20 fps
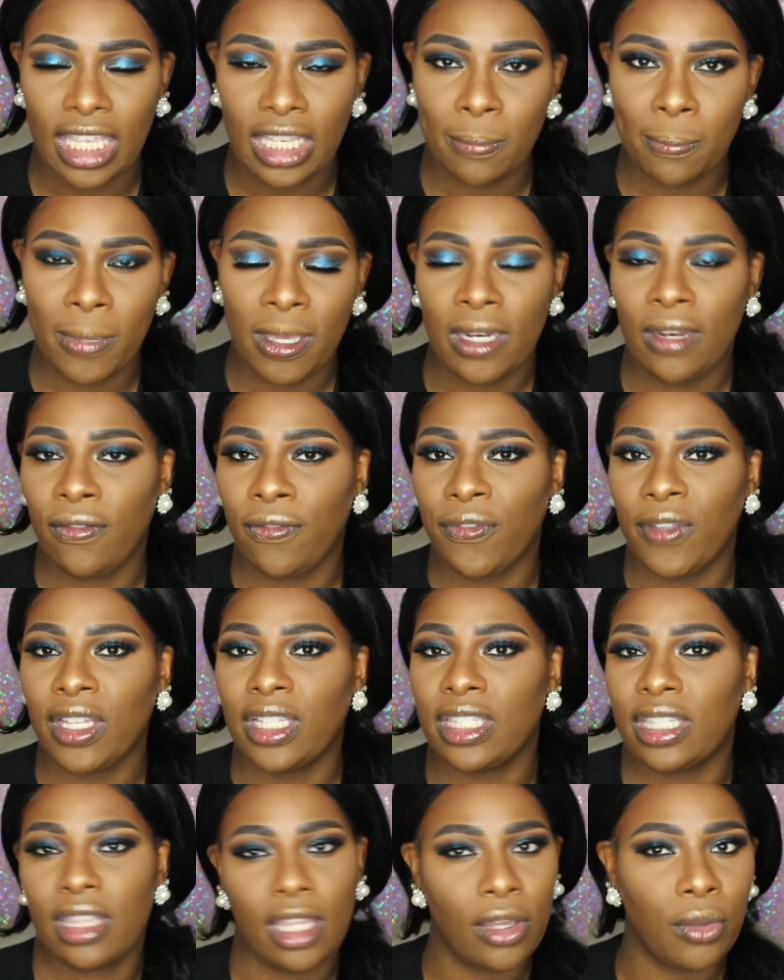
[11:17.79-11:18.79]
It
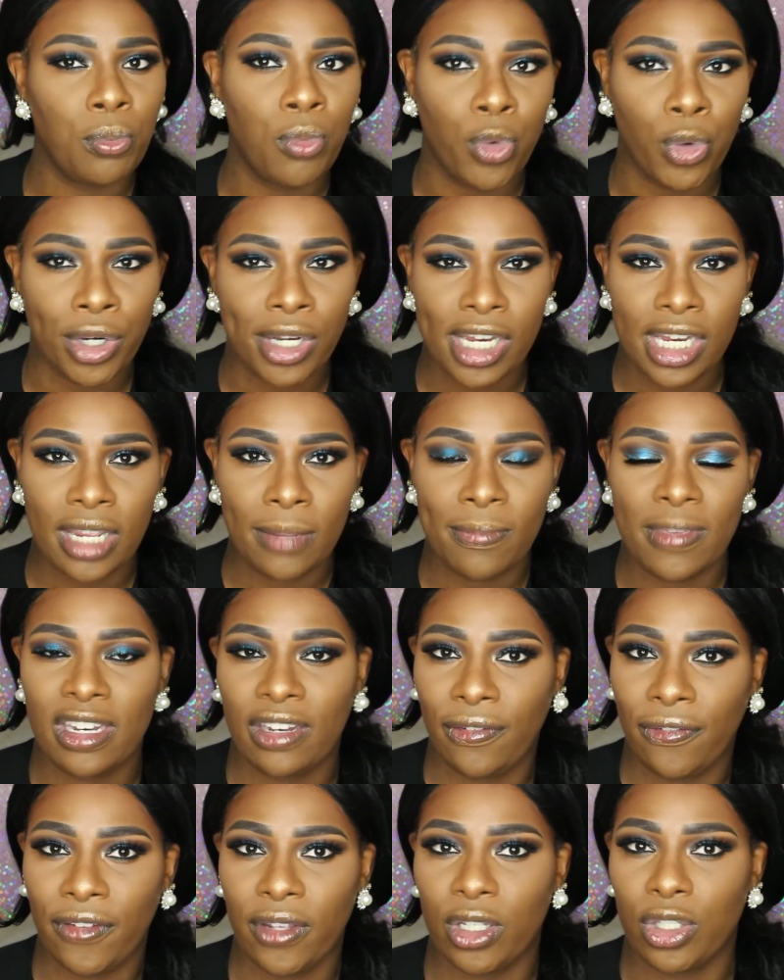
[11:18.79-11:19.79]
benefits them more than it
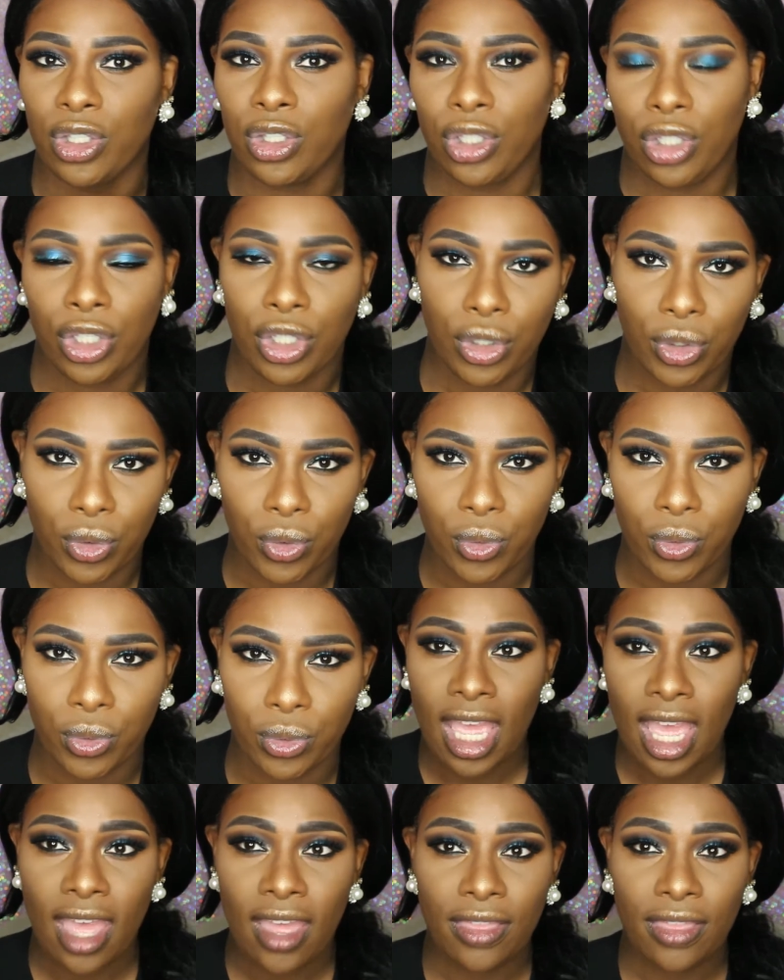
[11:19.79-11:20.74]
benefits you